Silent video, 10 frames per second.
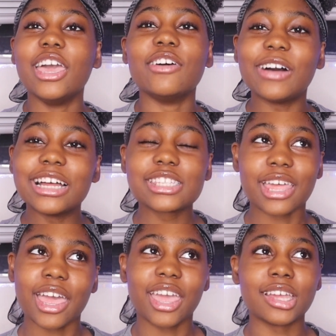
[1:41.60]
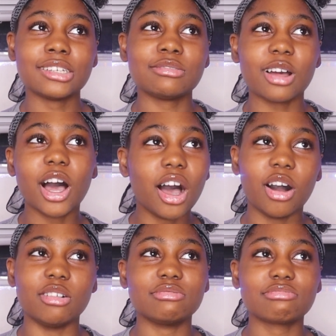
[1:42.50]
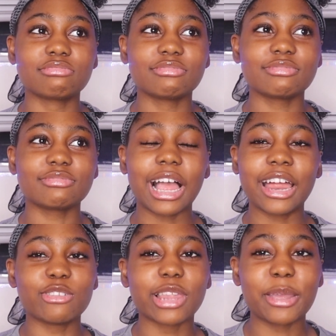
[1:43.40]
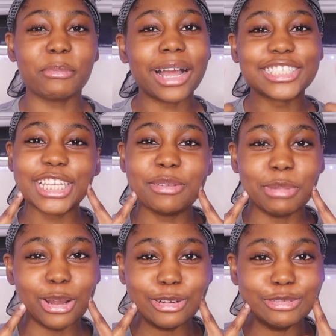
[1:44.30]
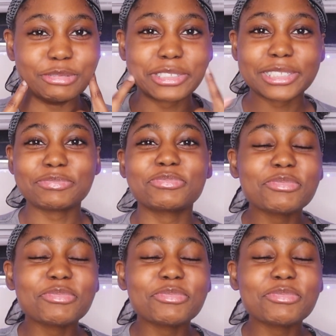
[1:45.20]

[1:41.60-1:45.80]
if I say, oh, I don't like my cheekbones,